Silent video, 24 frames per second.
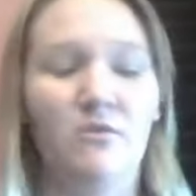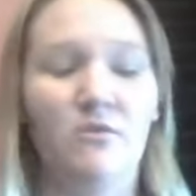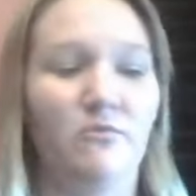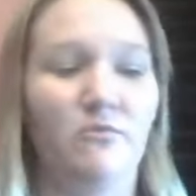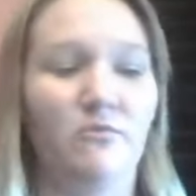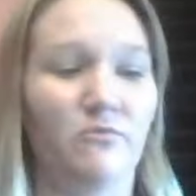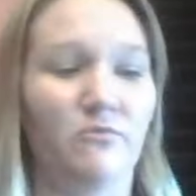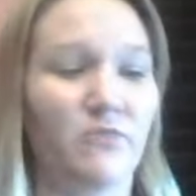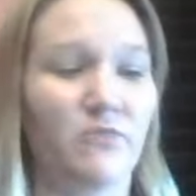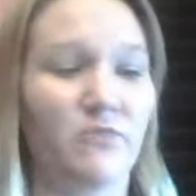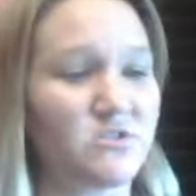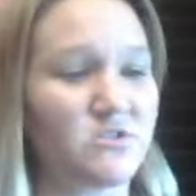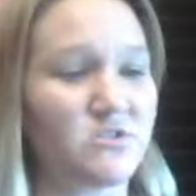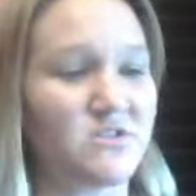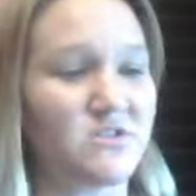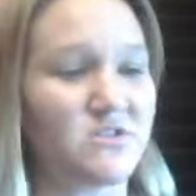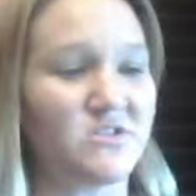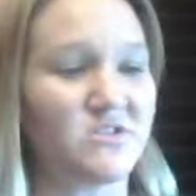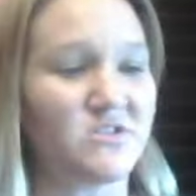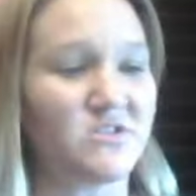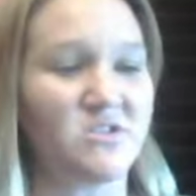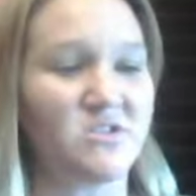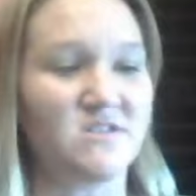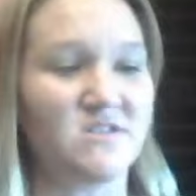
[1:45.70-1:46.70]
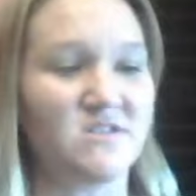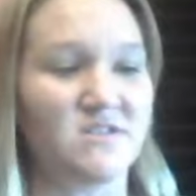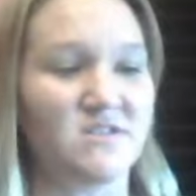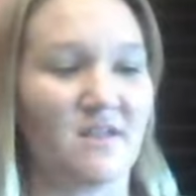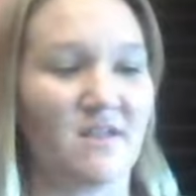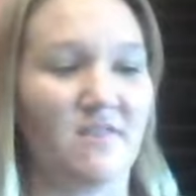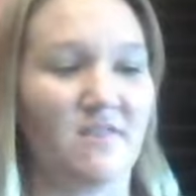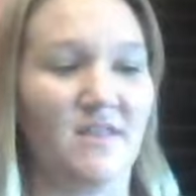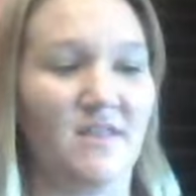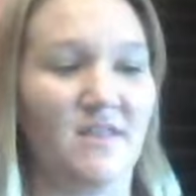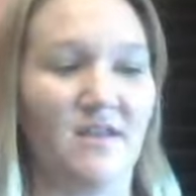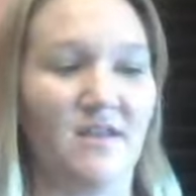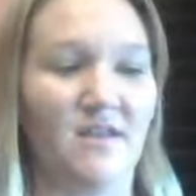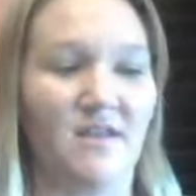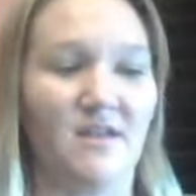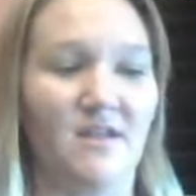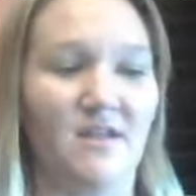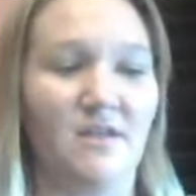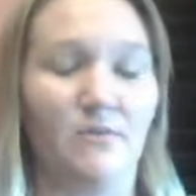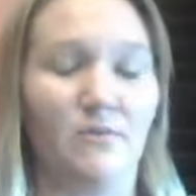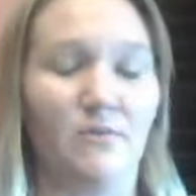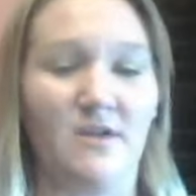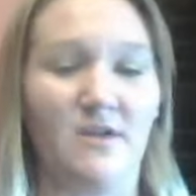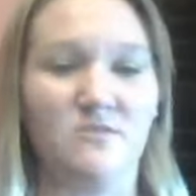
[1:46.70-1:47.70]
First reason she said that
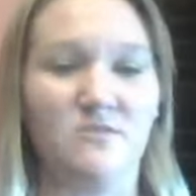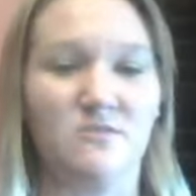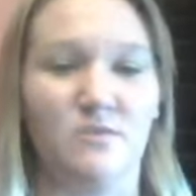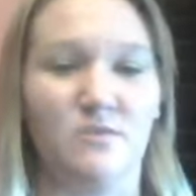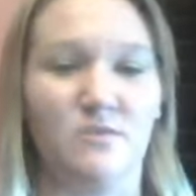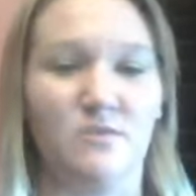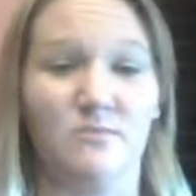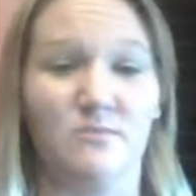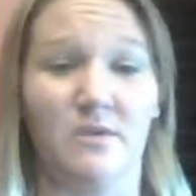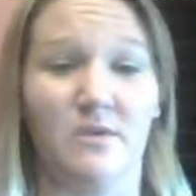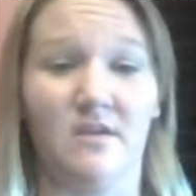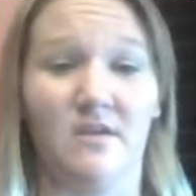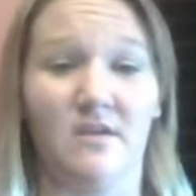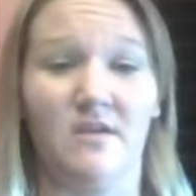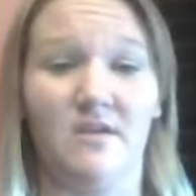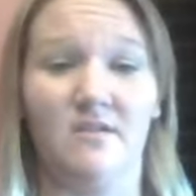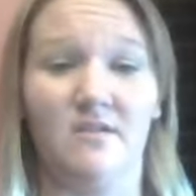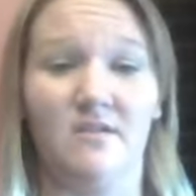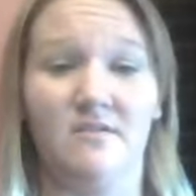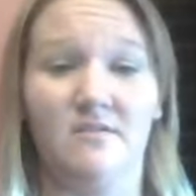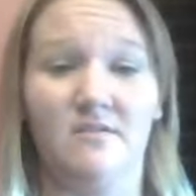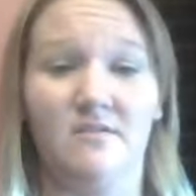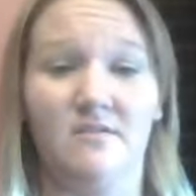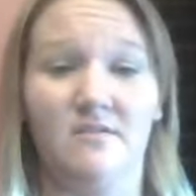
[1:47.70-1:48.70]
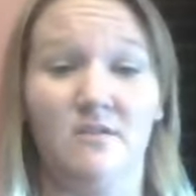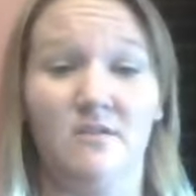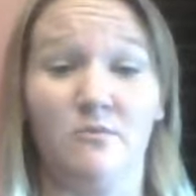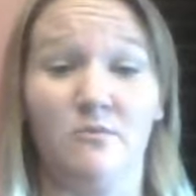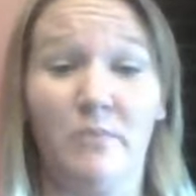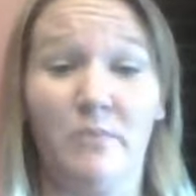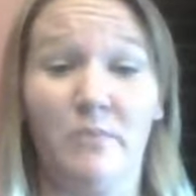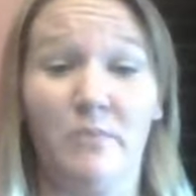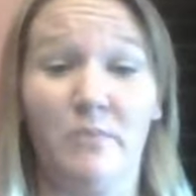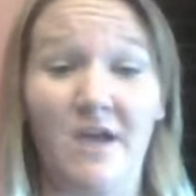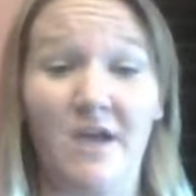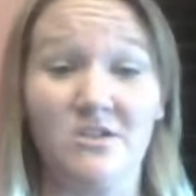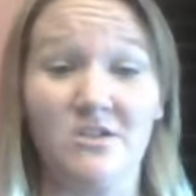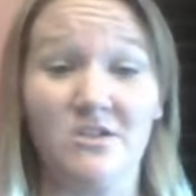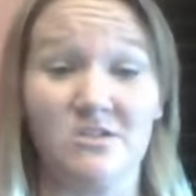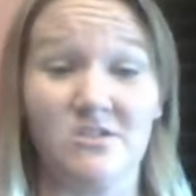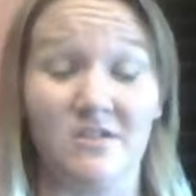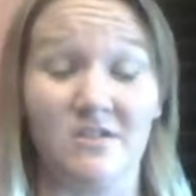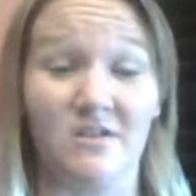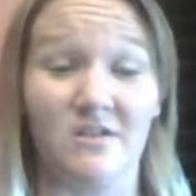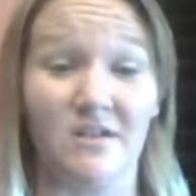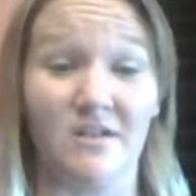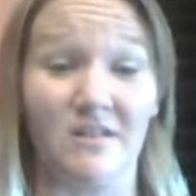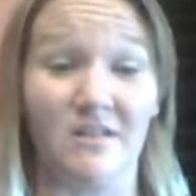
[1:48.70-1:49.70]
he writes well is because he was
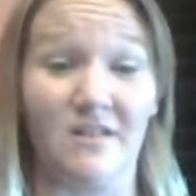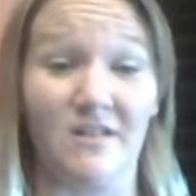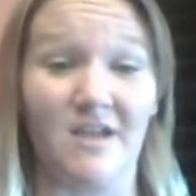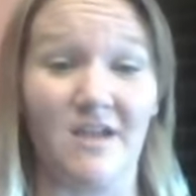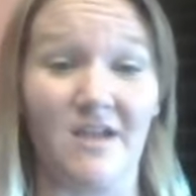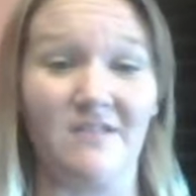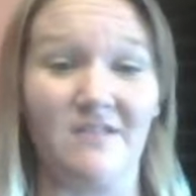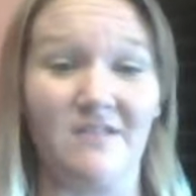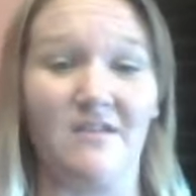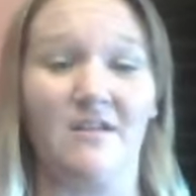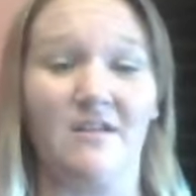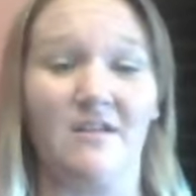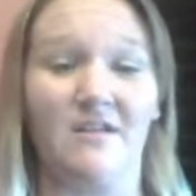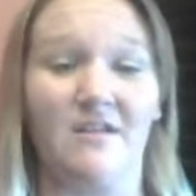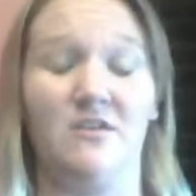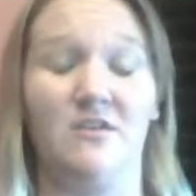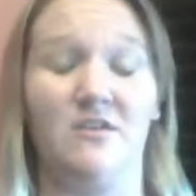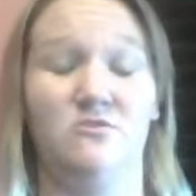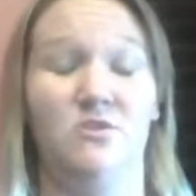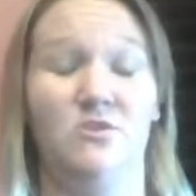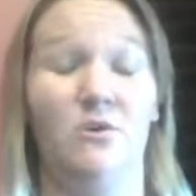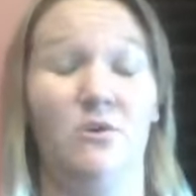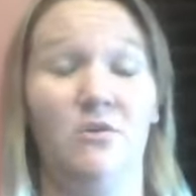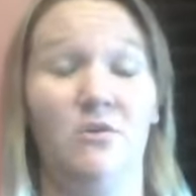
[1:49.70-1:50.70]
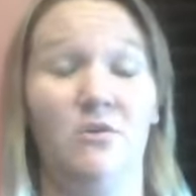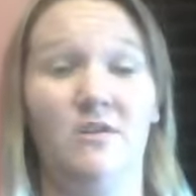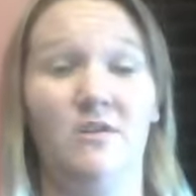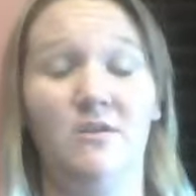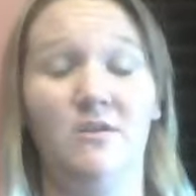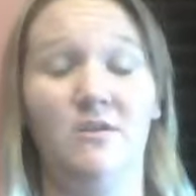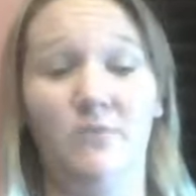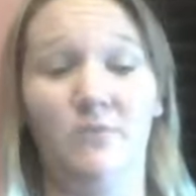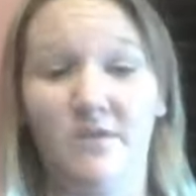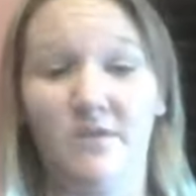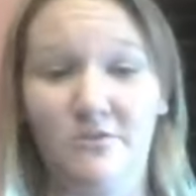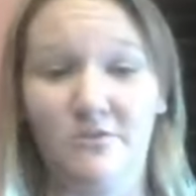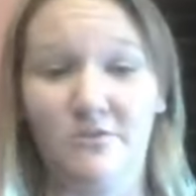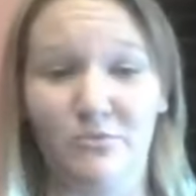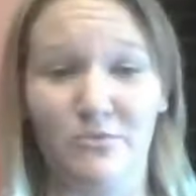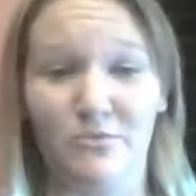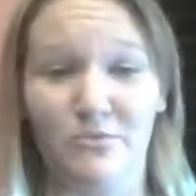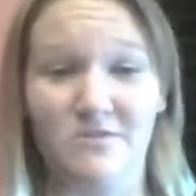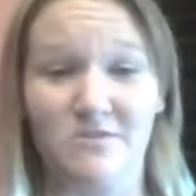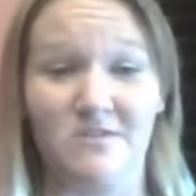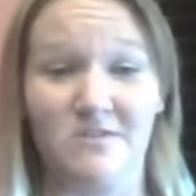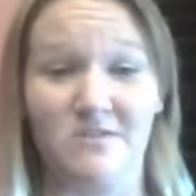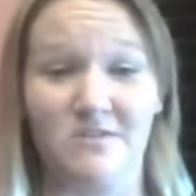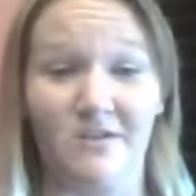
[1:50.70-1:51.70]
passionate and he liked it, and I totally
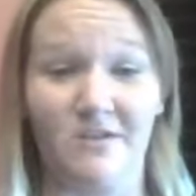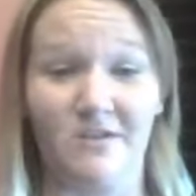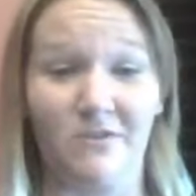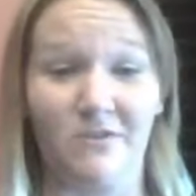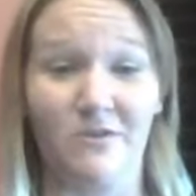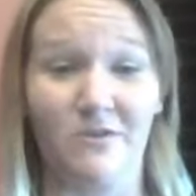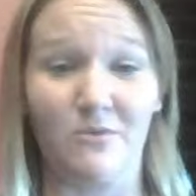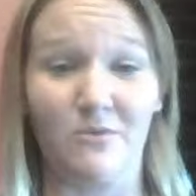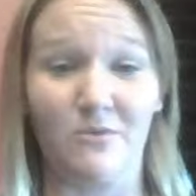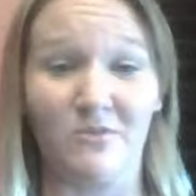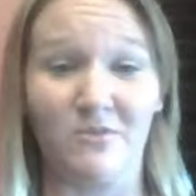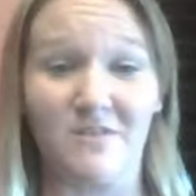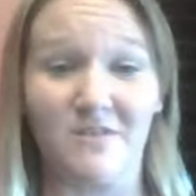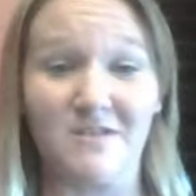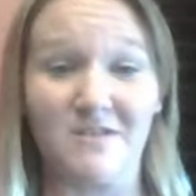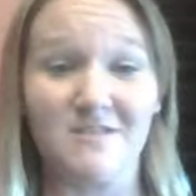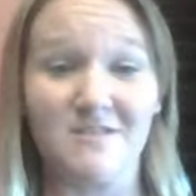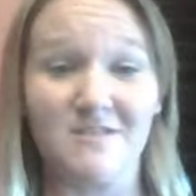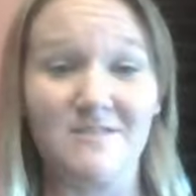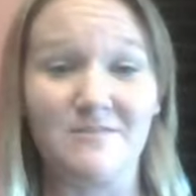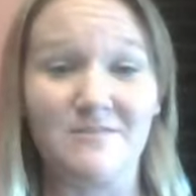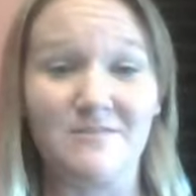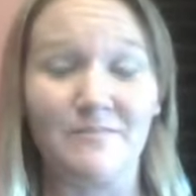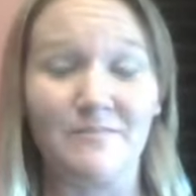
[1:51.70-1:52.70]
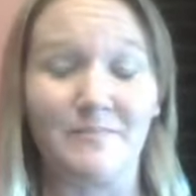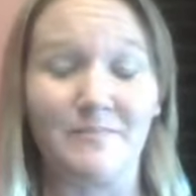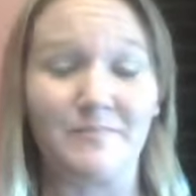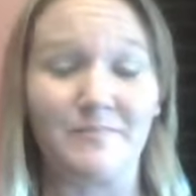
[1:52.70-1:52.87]
100% agree with this.